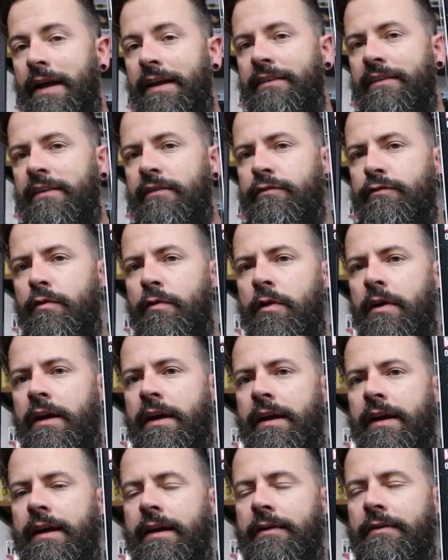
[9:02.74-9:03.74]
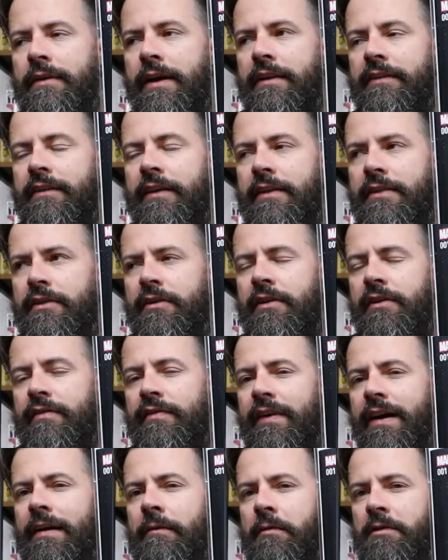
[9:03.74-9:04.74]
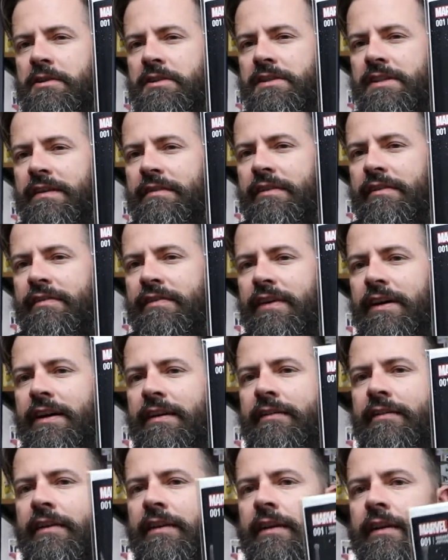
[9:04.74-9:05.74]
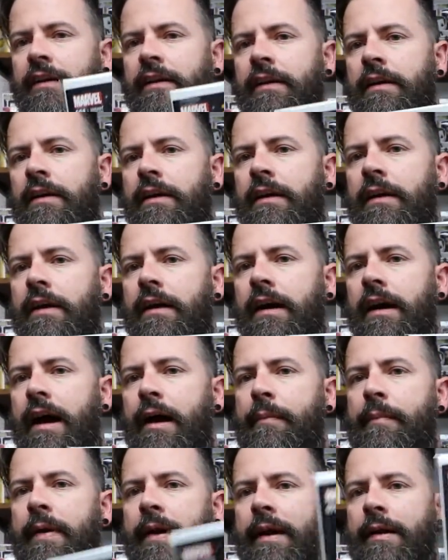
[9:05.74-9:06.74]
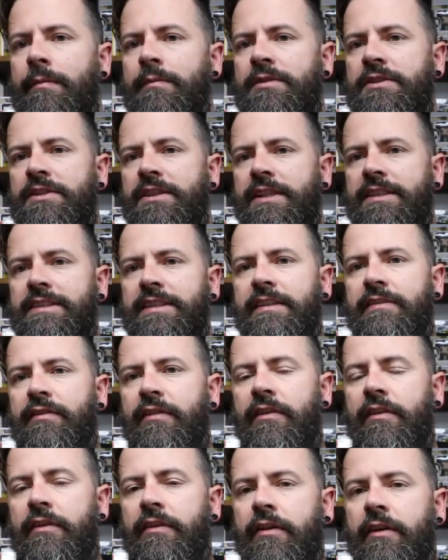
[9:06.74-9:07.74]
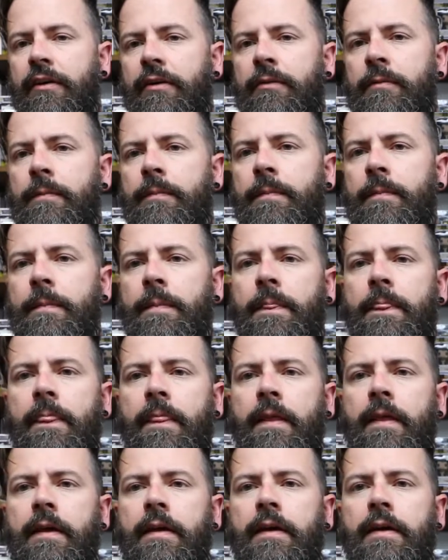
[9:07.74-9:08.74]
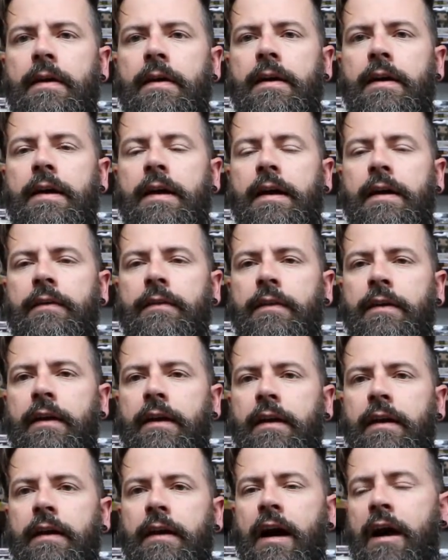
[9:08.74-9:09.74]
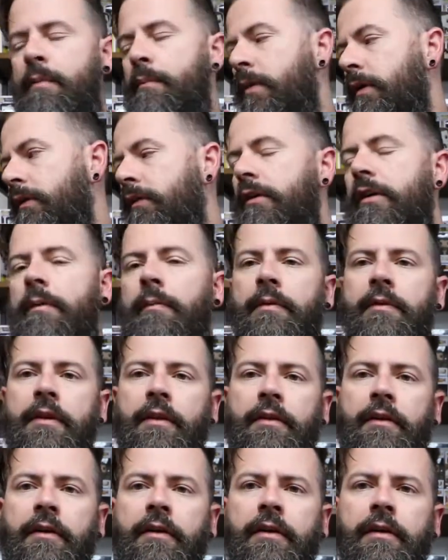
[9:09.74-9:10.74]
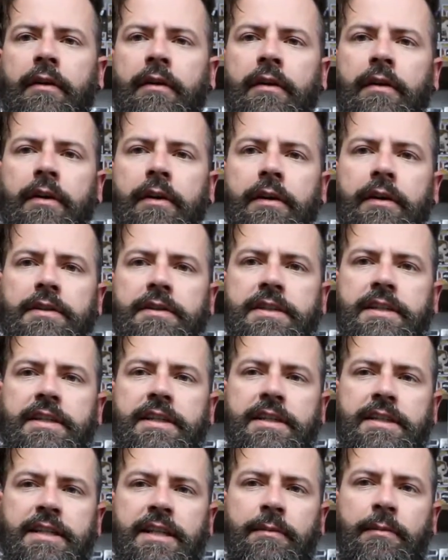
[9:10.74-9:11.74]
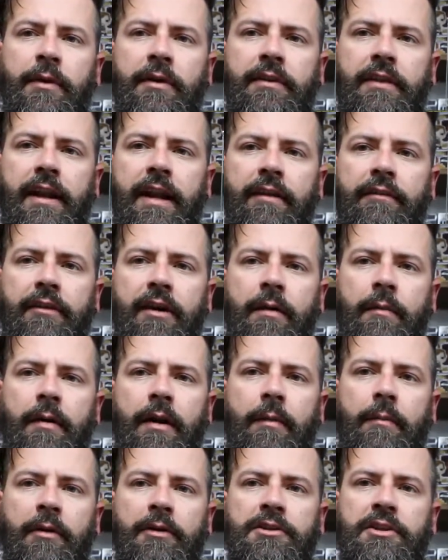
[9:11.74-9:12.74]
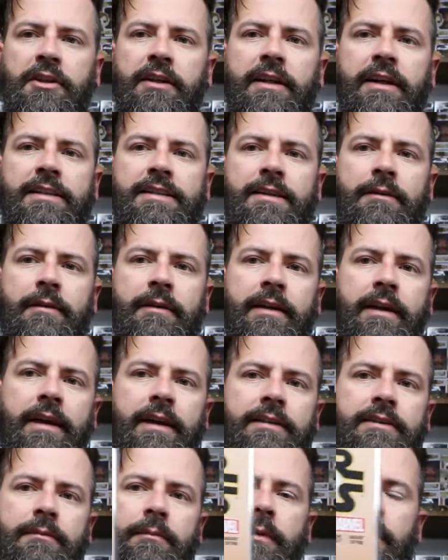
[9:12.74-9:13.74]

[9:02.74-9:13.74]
asking 40 and he was asking 35, which is 75. I paid him 60 for the two. And then I bundled up another CGC book that I have coming up. I'll show you guys that one next.